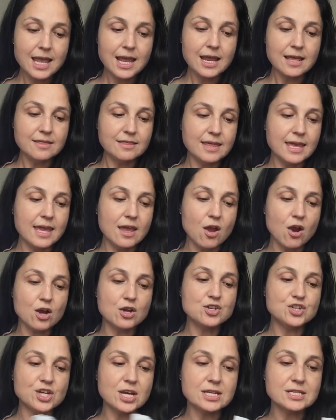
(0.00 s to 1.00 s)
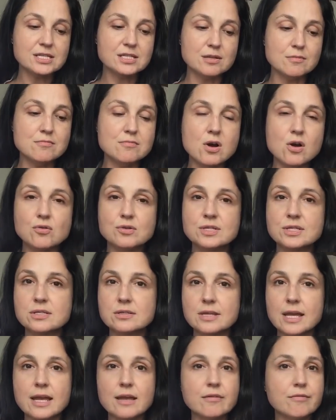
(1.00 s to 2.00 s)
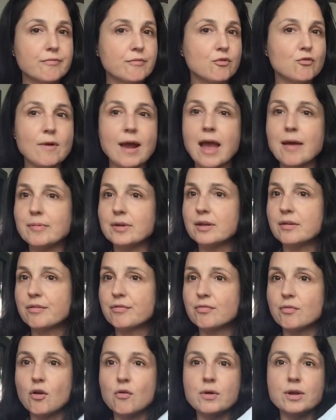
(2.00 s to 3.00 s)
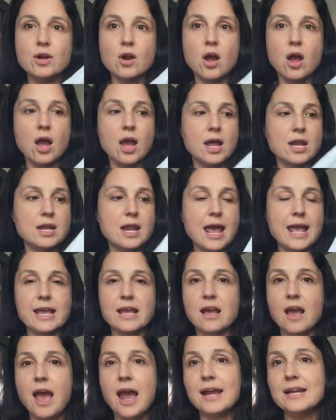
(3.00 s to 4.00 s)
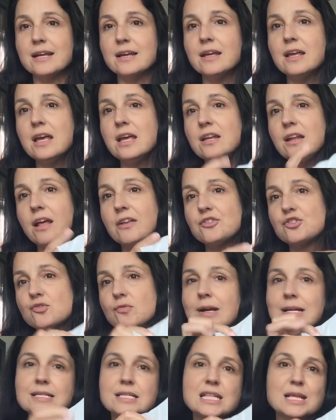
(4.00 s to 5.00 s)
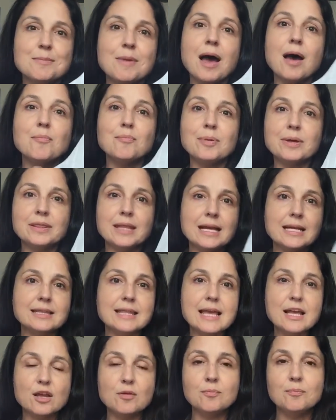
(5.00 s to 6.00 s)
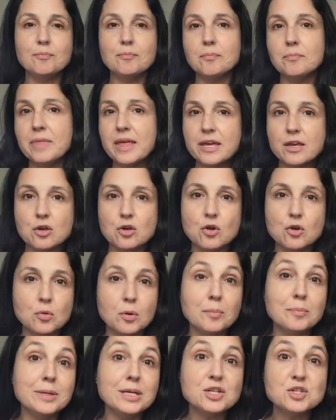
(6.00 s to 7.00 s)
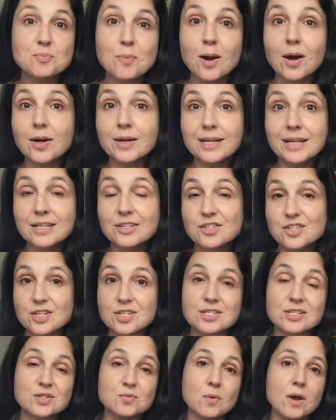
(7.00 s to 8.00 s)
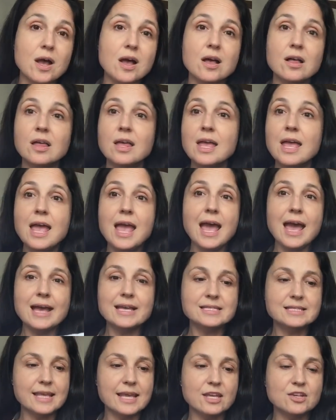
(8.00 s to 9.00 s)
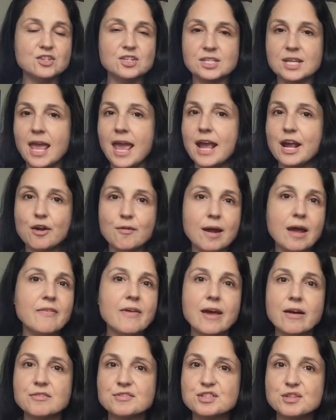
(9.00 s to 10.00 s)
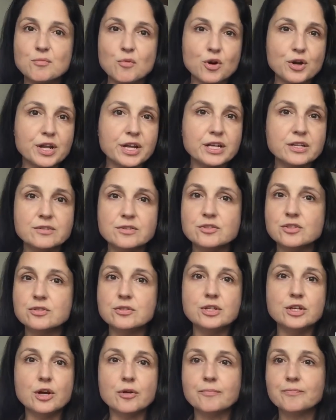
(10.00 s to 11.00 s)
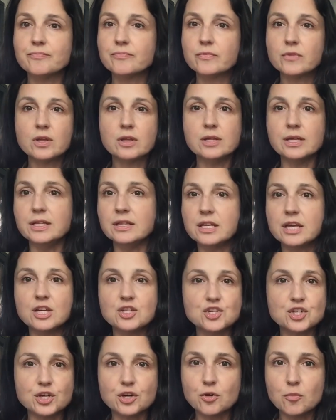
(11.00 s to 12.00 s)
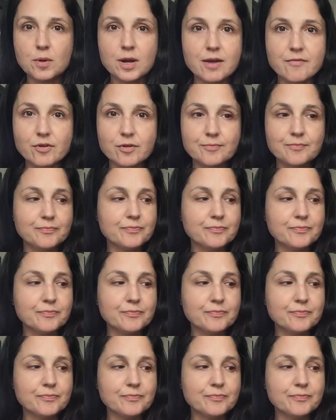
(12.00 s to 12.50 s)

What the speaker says: They are just the most, like, grab it, throw it on. I can kind of, not dress them up, but like they could go to a beach party just as well as they could just hang around the house in the morning and, you know, clean the kitchen or whatever.